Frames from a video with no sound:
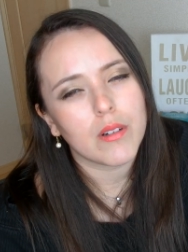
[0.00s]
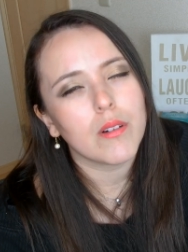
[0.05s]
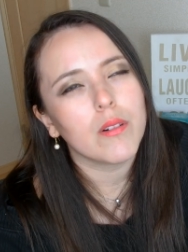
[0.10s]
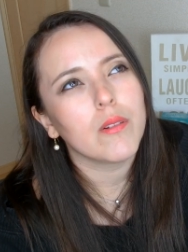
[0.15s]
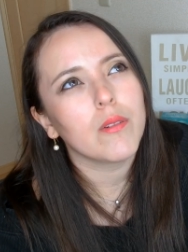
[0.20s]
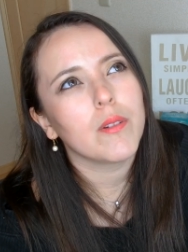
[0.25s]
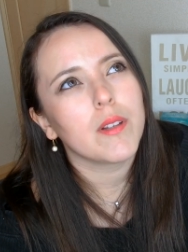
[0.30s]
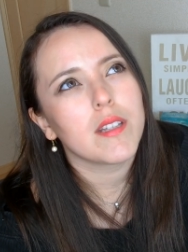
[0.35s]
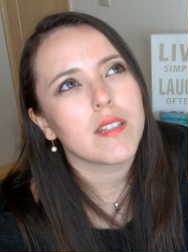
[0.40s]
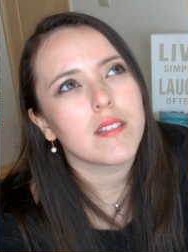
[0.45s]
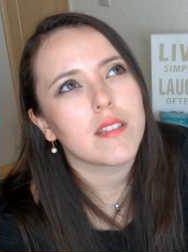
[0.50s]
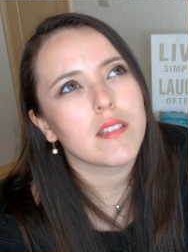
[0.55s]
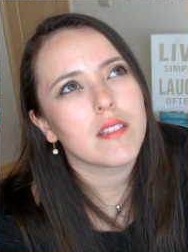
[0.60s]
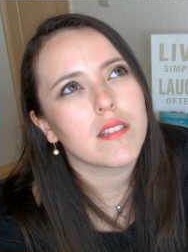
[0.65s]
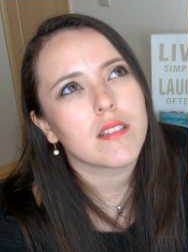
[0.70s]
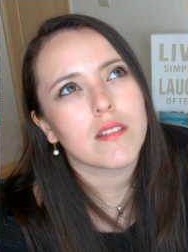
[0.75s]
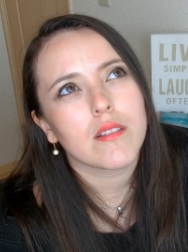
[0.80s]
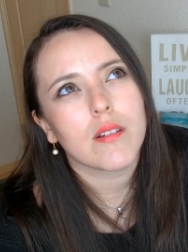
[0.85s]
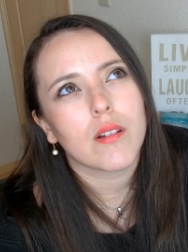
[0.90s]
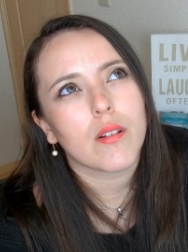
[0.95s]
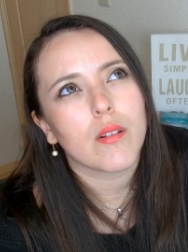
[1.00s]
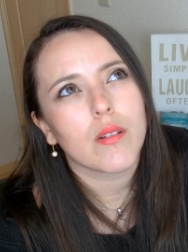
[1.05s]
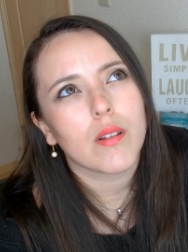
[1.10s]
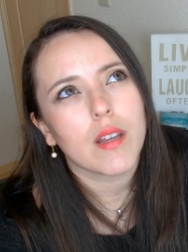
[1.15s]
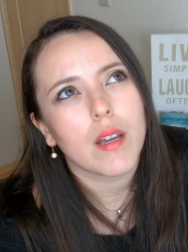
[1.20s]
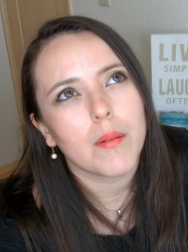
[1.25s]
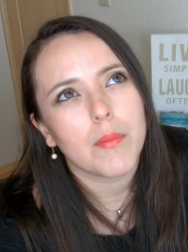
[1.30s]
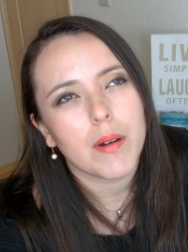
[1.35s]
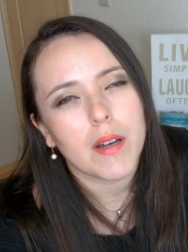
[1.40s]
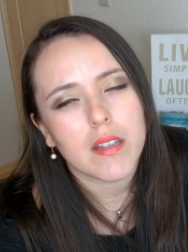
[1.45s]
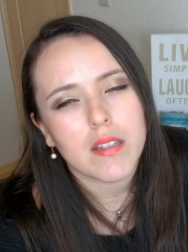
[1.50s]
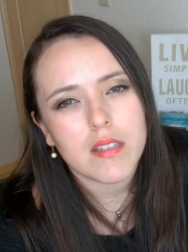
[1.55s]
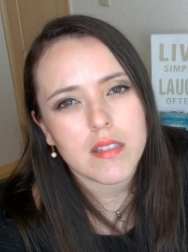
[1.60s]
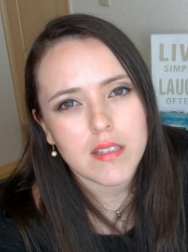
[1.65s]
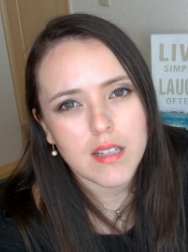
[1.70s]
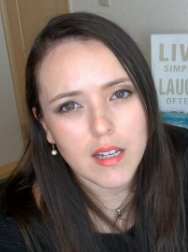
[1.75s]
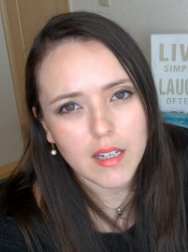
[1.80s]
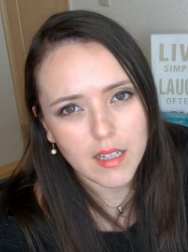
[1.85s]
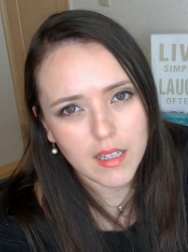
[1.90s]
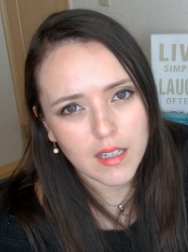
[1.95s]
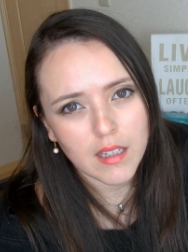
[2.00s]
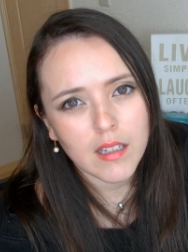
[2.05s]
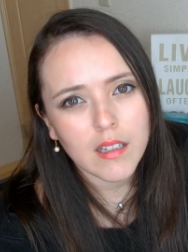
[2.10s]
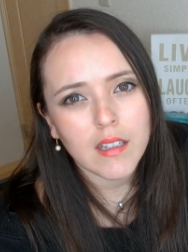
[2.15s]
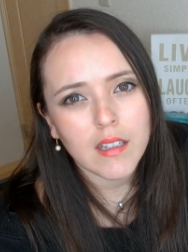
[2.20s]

always it's not only about study